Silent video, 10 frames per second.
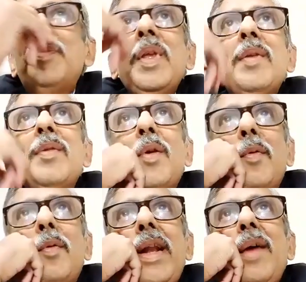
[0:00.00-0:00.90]

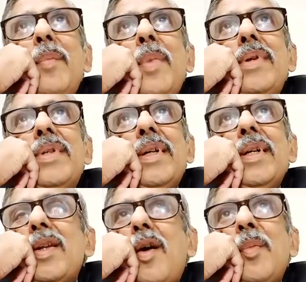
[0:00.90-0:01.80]
So when I mentioned,
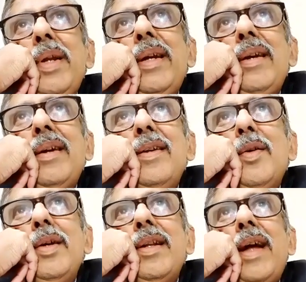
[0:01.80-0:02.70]
normally, in
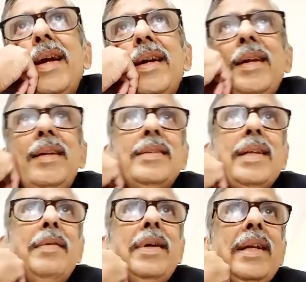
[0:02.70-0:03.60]

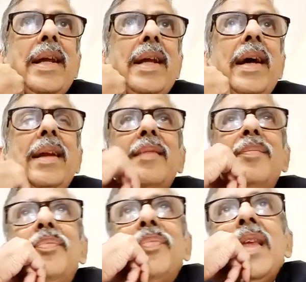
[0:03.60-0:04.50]
1979,
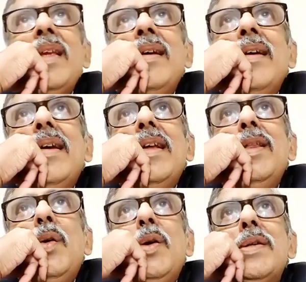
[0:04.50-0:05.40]
in
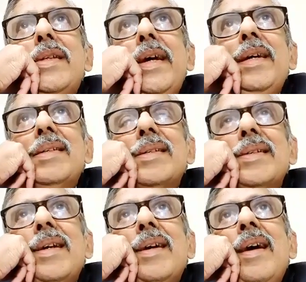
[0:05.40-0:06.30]
those days,
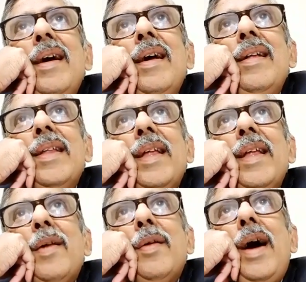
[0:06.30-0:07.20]
there
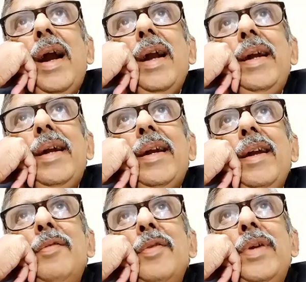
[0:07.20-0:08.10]
were hardly 10,
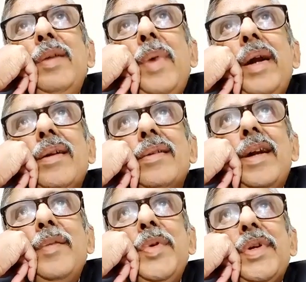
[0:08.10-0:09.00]
15 matters,
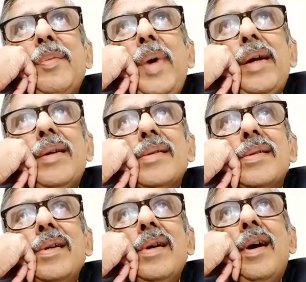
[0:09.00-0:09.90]
admission matters,
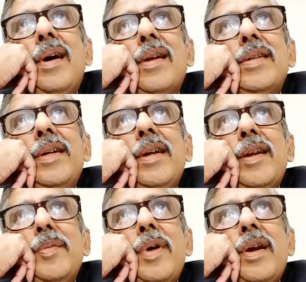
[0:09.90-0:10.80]
urgent
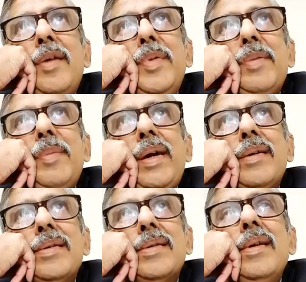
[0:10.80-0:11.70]
or admission matters.